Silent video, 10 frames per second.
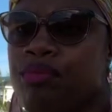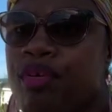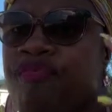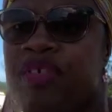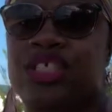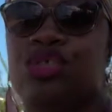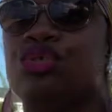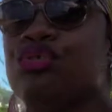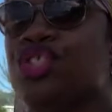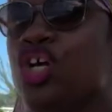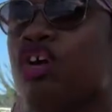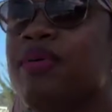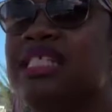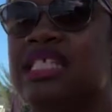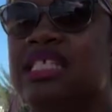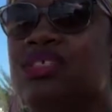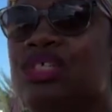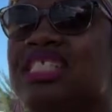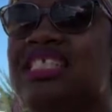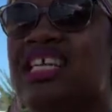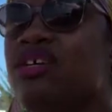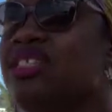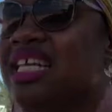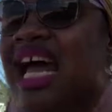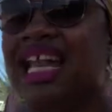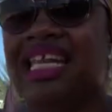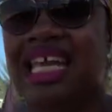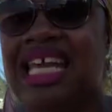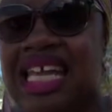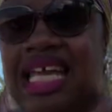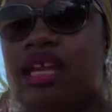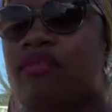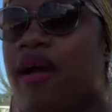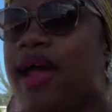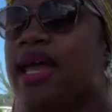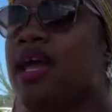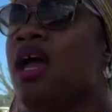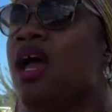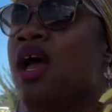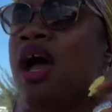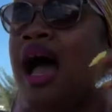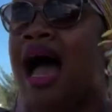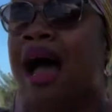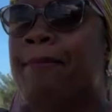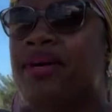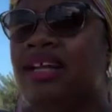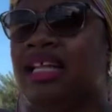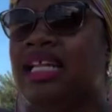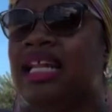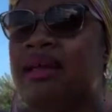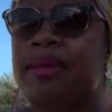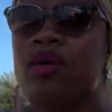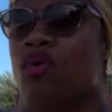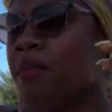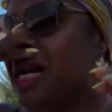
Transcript: professional services or skills that I needed, right? I put a limit on